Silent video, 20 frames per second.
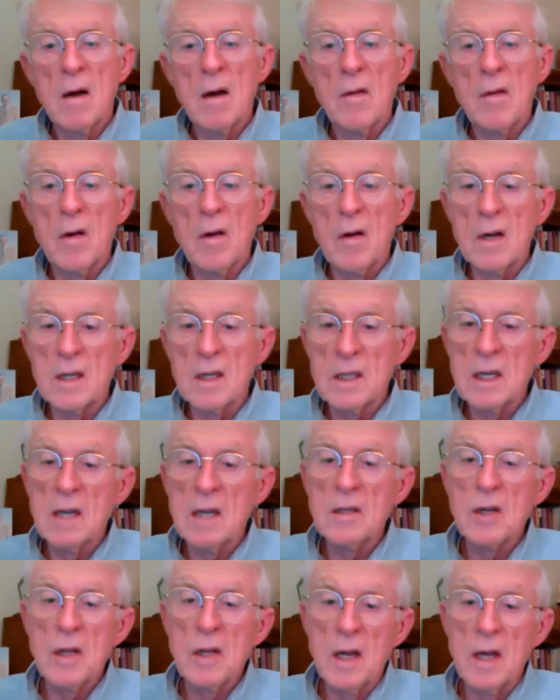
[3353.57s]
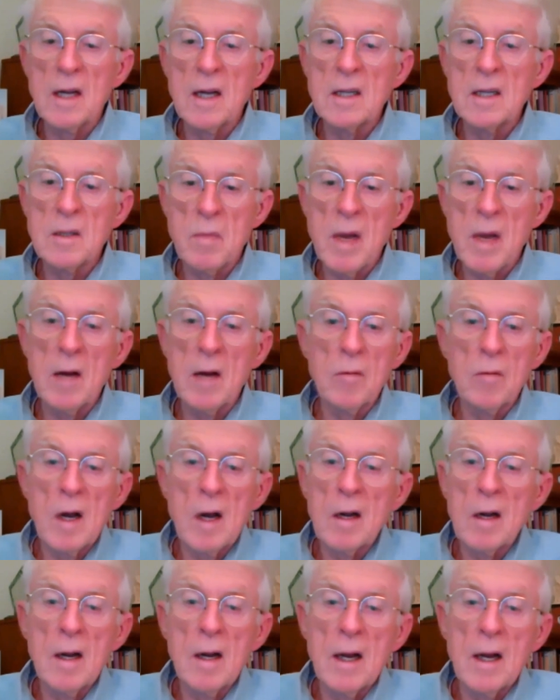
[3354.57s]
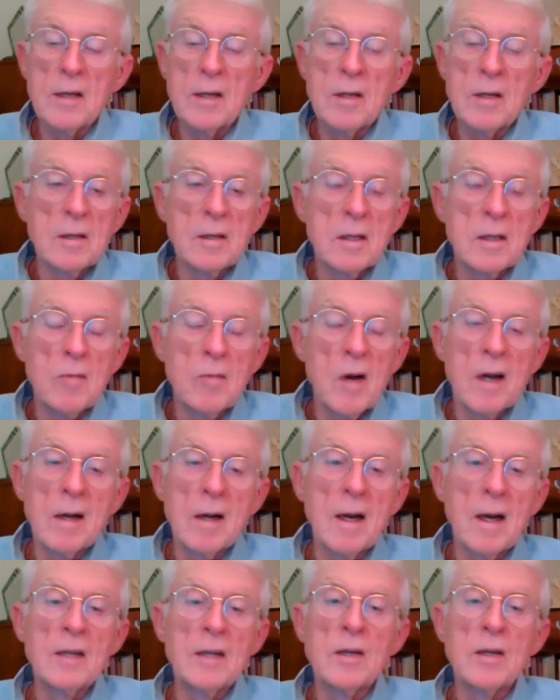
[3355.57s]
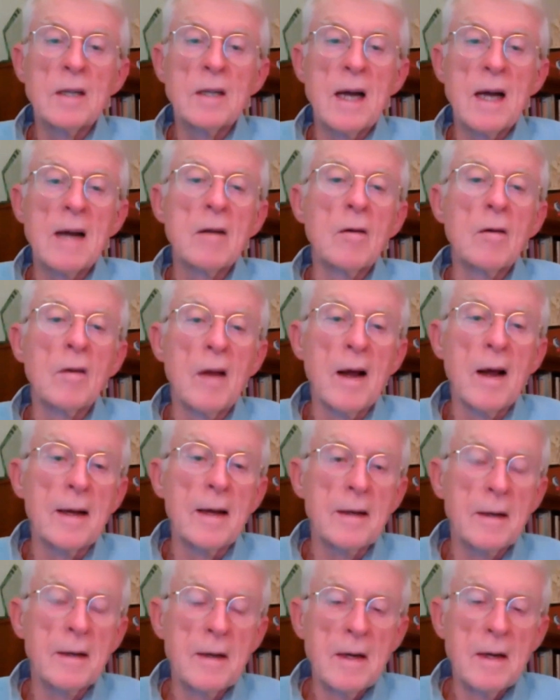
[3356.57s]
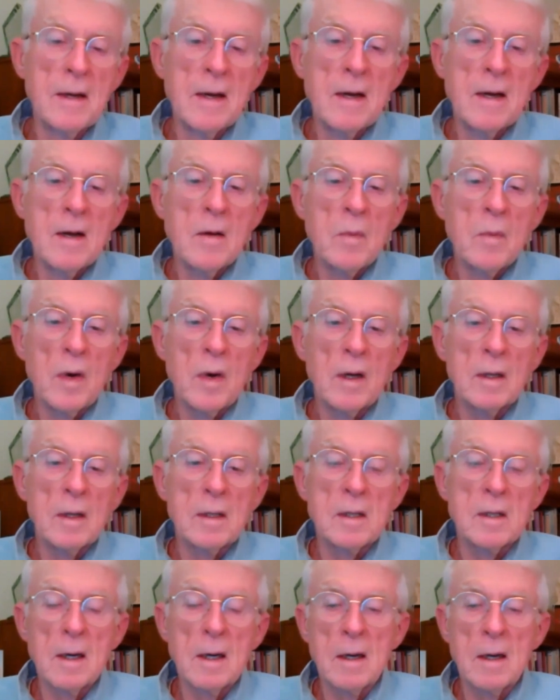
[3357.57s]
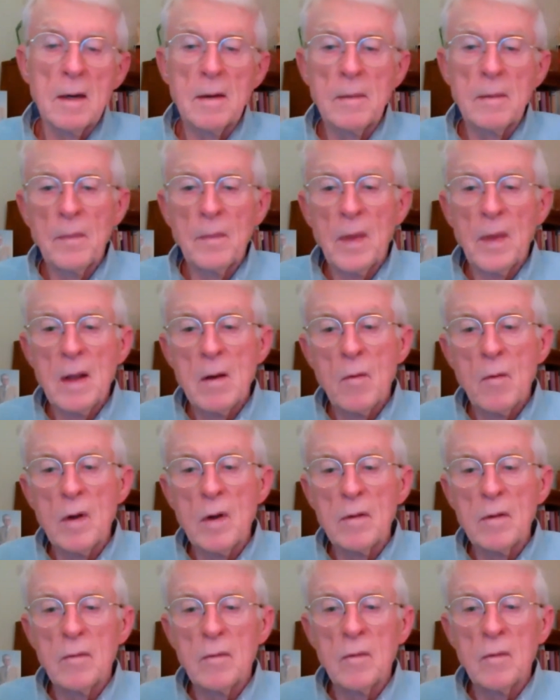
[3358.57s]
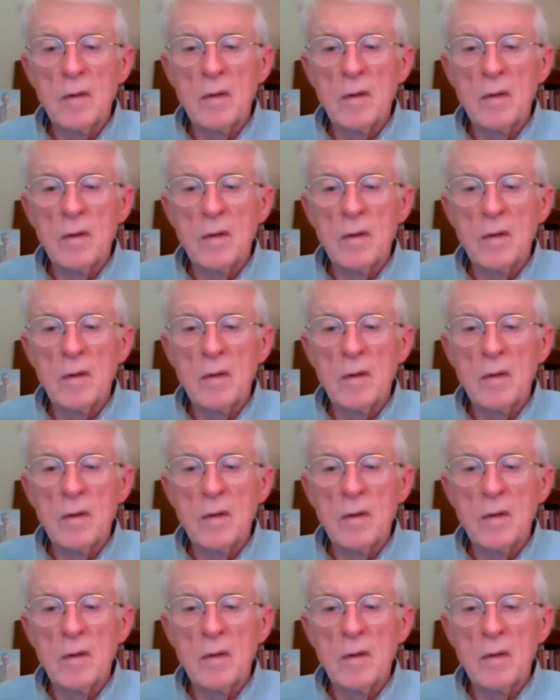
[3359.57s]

There is such thing as bad regulation. There's regulations I don't like, but we've